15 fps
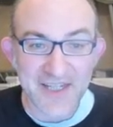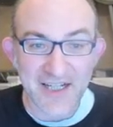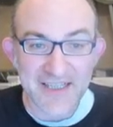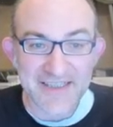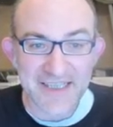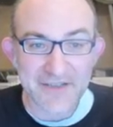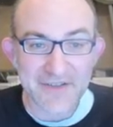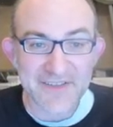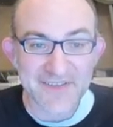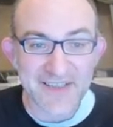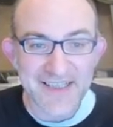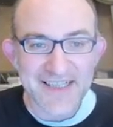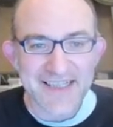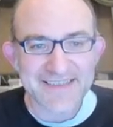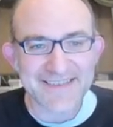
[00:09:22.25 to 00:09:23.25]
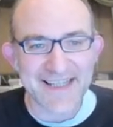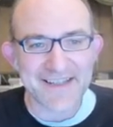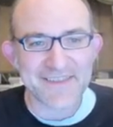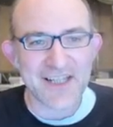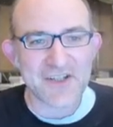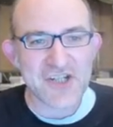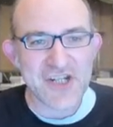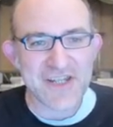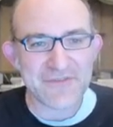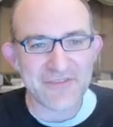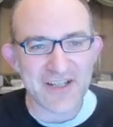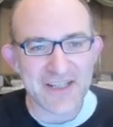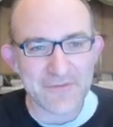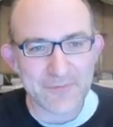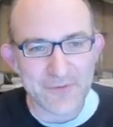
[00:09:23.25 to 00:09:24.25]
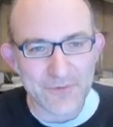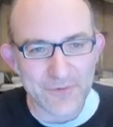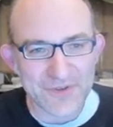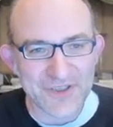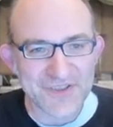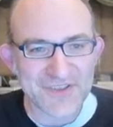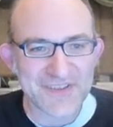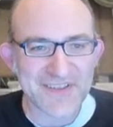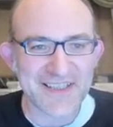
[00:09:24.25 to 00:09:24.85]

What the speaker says: The idea is attack that g5 pawn and